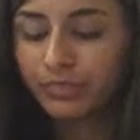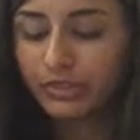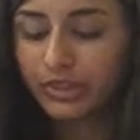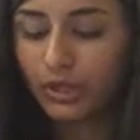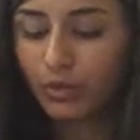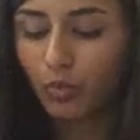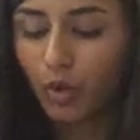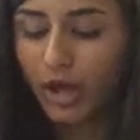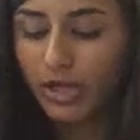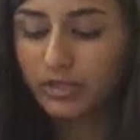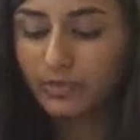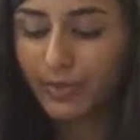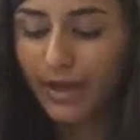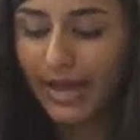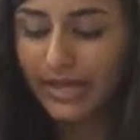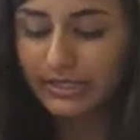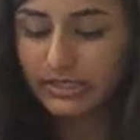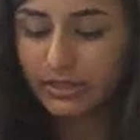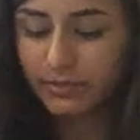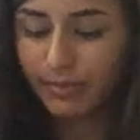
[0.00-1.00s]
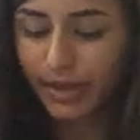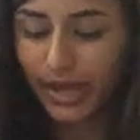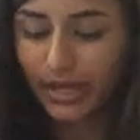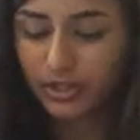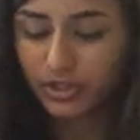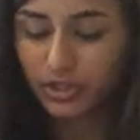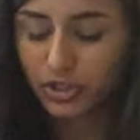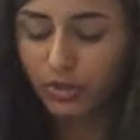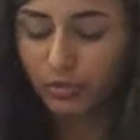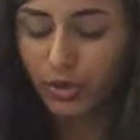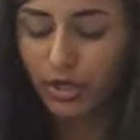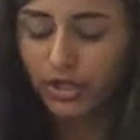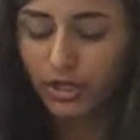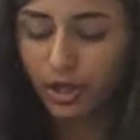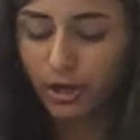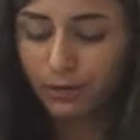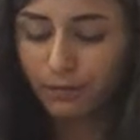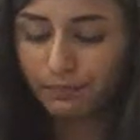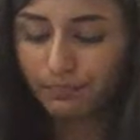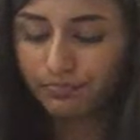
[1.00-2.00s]
then walked past the bed to the
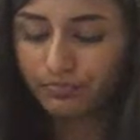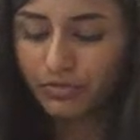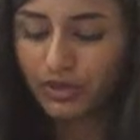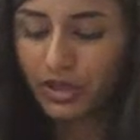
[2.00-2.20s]
window.